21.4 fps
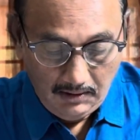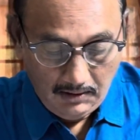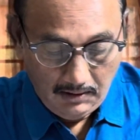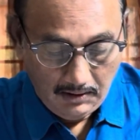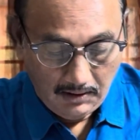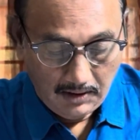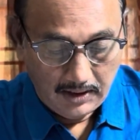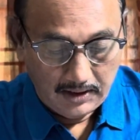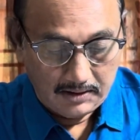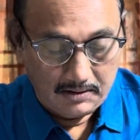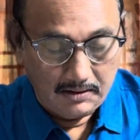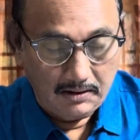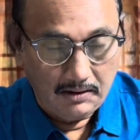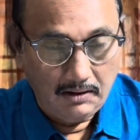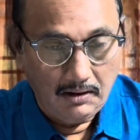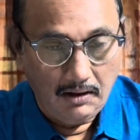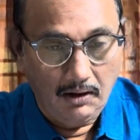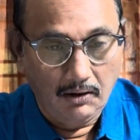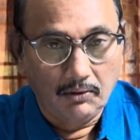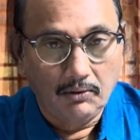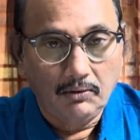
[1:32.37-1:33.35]
Right,
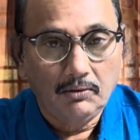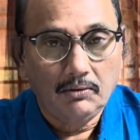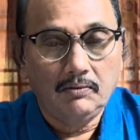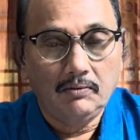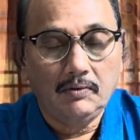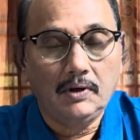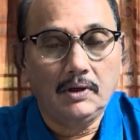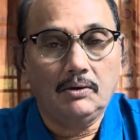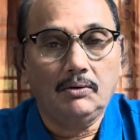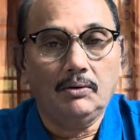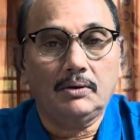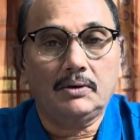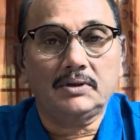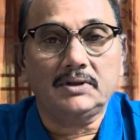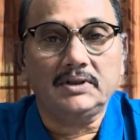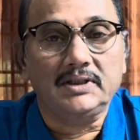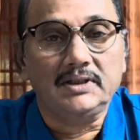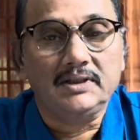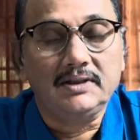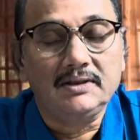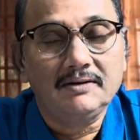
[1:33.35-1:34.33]
now we'll go to
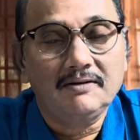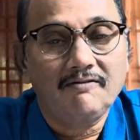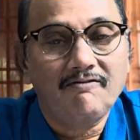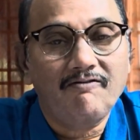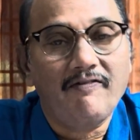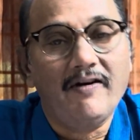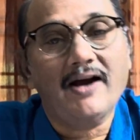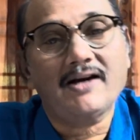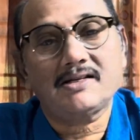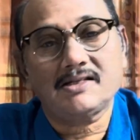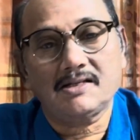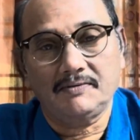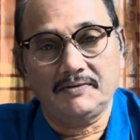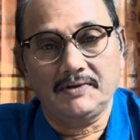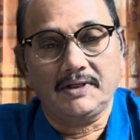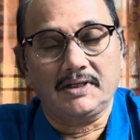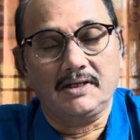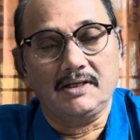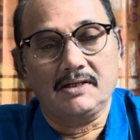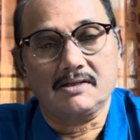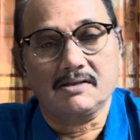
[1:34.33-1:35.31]
the facts of the
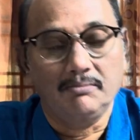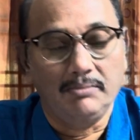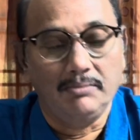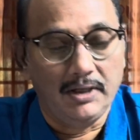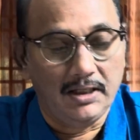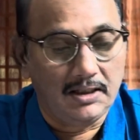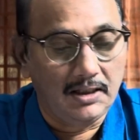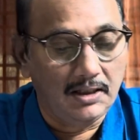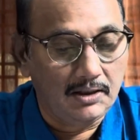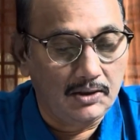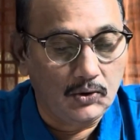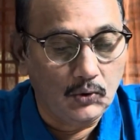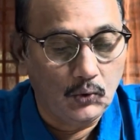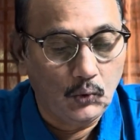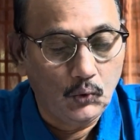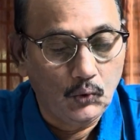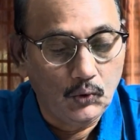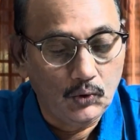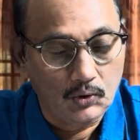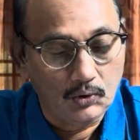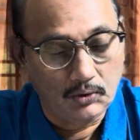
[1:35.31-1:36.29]
case. Better
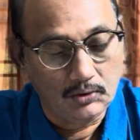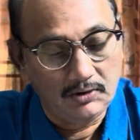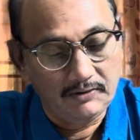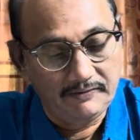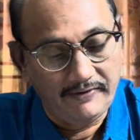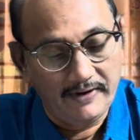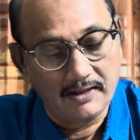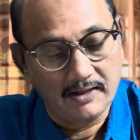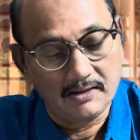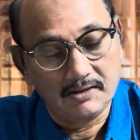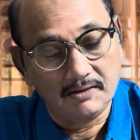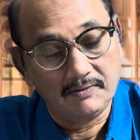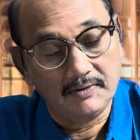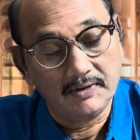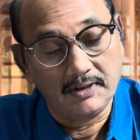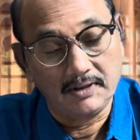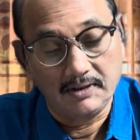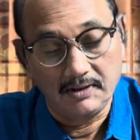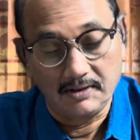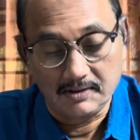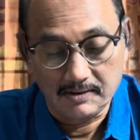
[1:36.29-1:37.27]
to know the facts of the
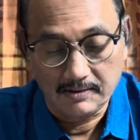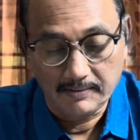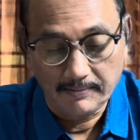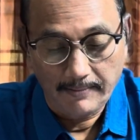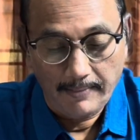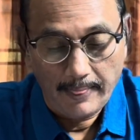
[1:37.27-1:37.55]
case.